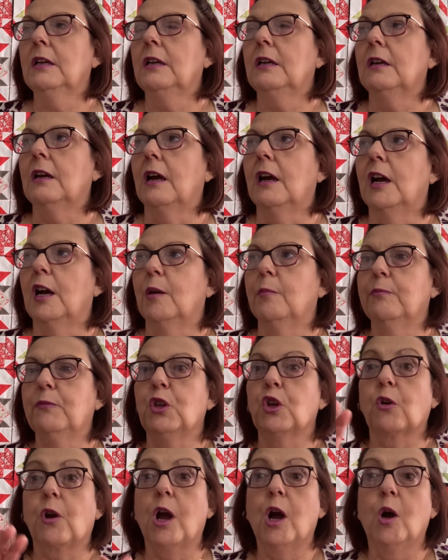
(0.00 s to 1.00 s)

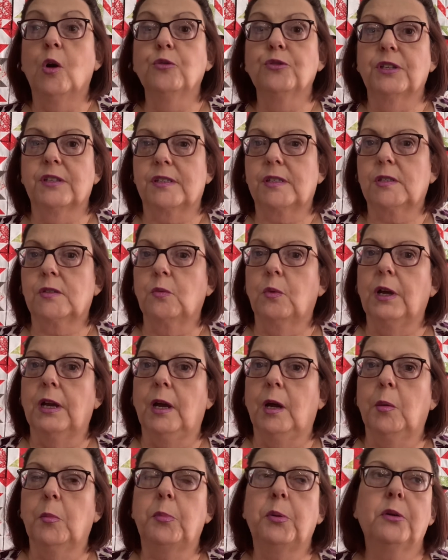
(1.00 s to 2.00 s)
your oldest
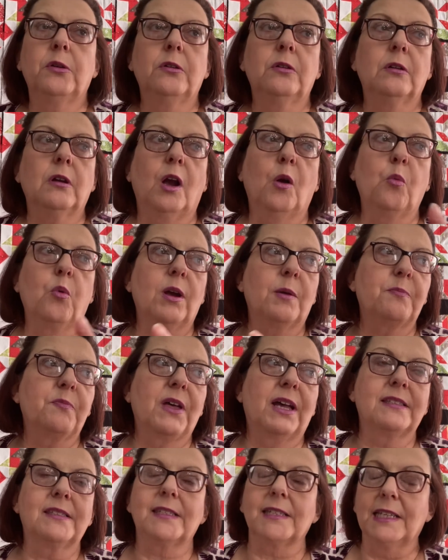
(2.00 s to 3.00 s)
whip, a whip
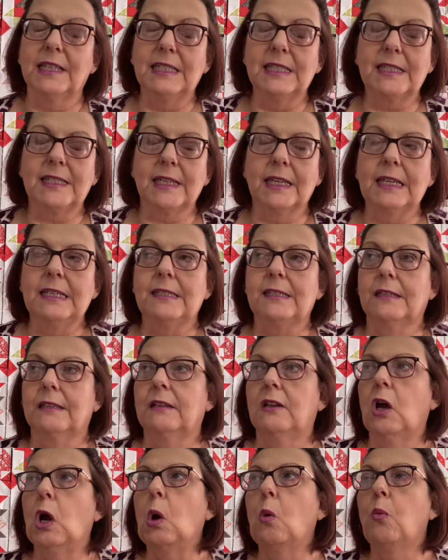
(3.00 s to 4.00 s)
that's in season,
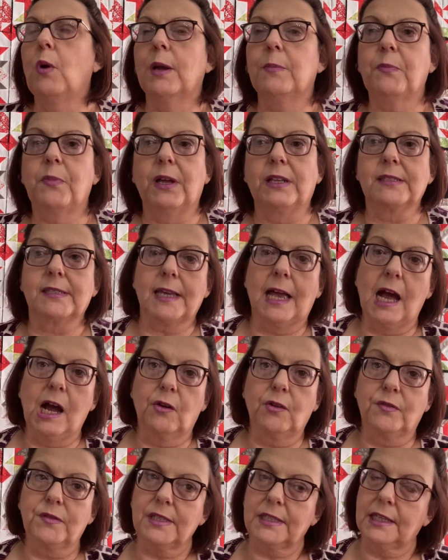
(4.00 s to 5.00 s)
a whip that's out
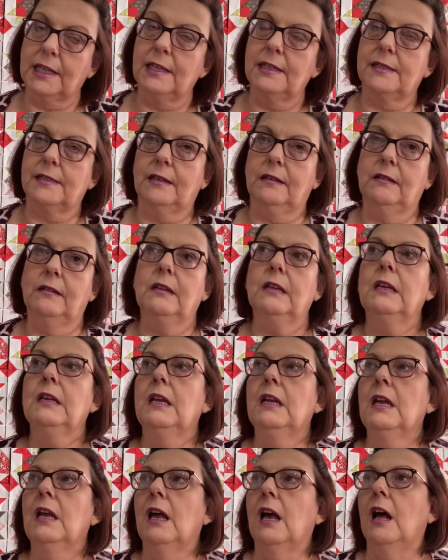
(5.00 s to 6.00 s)
of season,
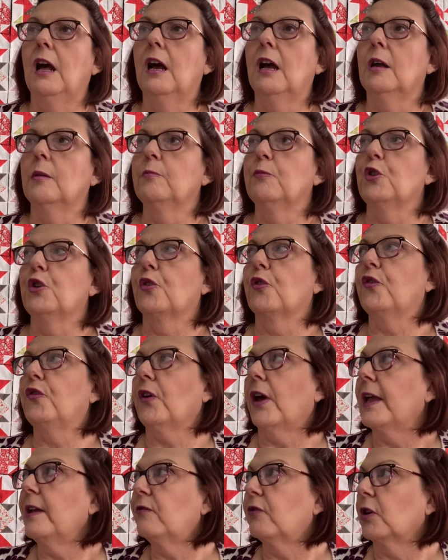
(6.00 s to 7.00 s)
your
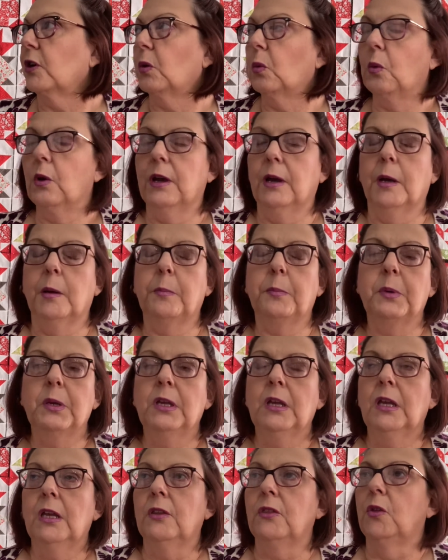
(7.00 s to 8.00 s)
favorite whip,
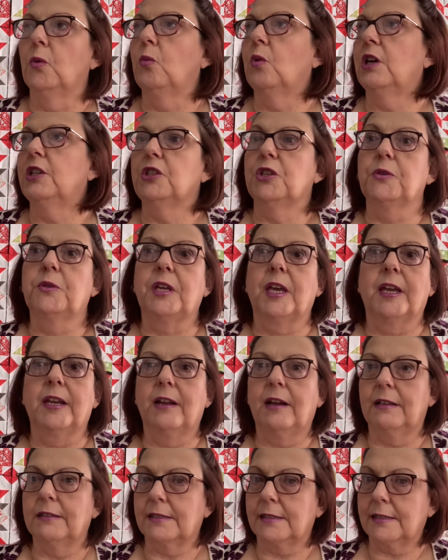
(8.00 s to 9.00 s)
the one you
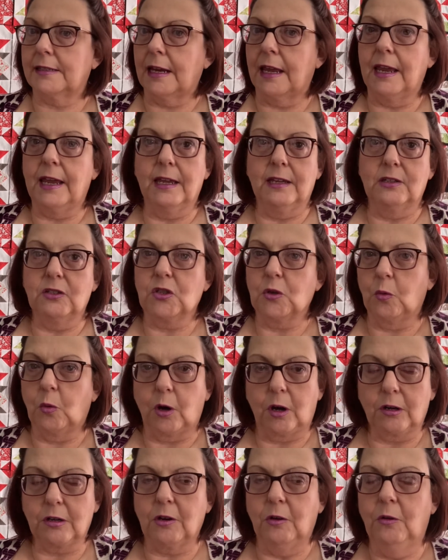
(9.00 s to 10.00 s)
cannot stand to
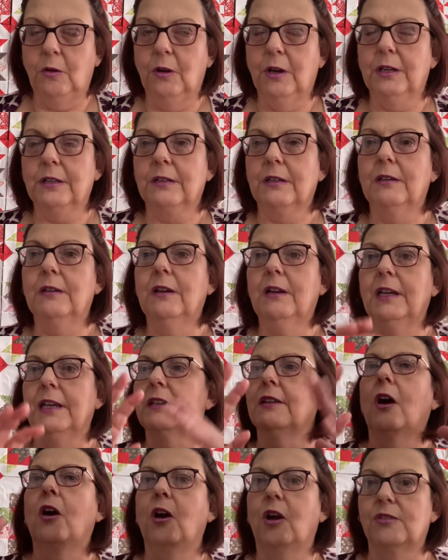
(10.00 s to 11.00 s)
work on, and
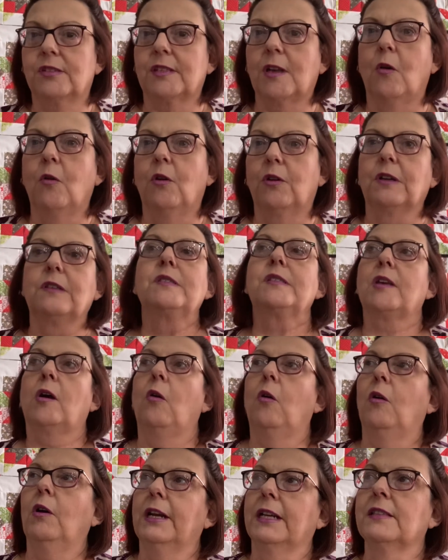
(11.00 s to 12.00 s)
so on and so
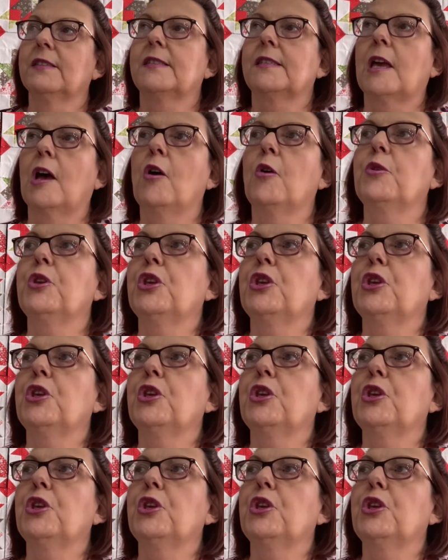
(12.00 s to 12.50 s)
on. And so